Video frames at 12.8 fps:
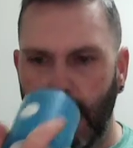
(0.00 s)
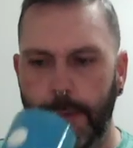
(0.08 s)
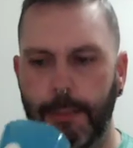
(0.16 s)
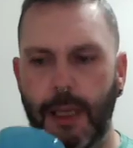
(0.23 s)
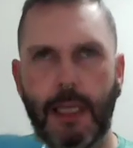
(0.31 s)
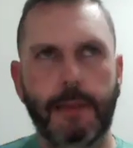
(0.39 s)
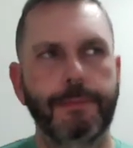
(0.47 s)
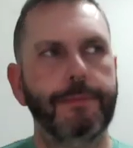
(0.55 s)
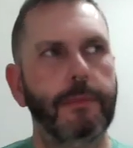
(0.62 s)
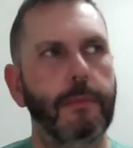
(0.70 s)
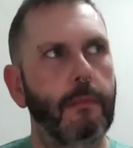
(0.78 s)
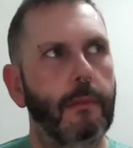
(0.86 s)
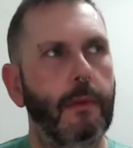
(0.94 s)
but
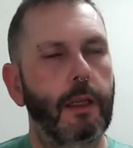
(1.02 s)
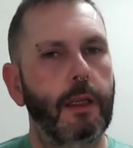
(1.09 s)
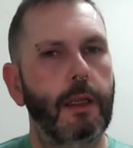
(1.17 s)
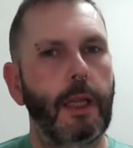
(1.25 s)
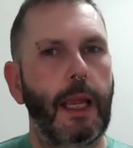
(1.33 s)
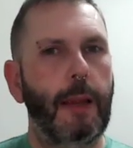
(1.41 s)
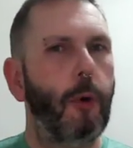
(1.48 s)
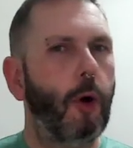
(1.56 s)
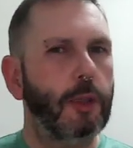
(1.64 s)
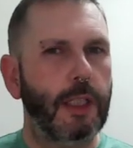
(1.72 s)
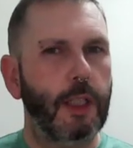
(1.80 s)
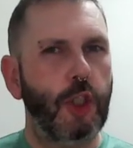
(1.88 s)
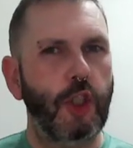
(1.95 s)
it
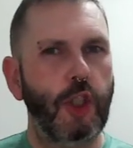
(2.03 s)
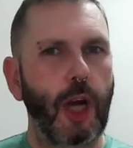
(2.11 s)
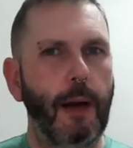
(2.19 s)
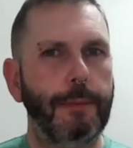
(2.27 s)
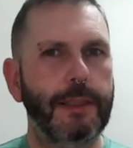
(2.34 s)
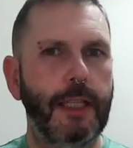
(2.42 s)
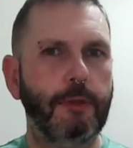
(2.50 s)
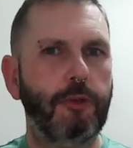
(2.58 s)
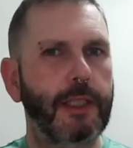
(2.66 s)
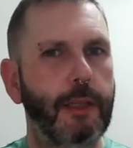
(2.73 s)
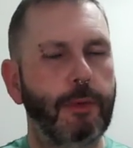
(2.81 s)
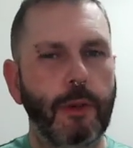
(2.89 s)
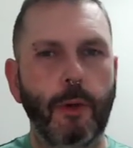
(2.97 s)
wasn't a sharp
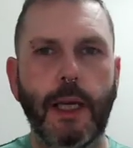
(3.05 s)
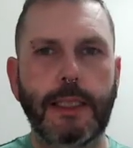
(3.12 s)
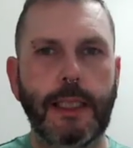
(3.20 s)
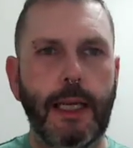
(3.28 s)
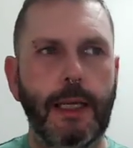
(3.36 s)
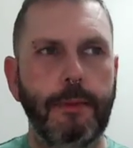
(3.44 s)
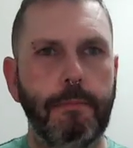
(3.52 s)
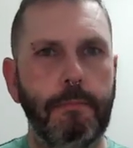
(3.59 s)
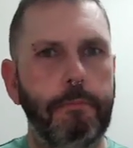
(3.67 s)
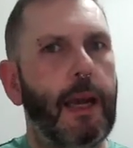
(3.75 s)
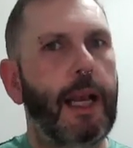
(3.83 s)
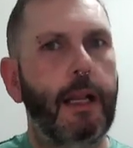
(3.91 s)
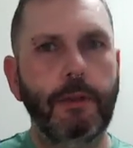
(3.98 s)
citrus, it was quite a
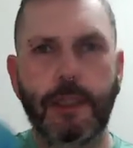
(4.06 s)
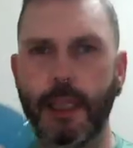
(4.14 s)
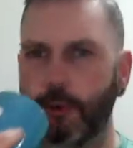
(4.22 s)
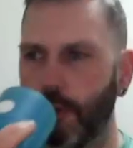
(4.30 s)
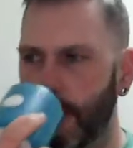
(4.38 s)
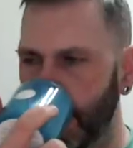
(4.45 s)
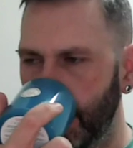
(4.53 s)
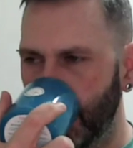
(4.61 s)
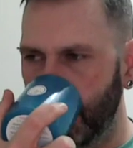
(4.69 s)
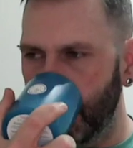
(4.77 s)
mellow citrus,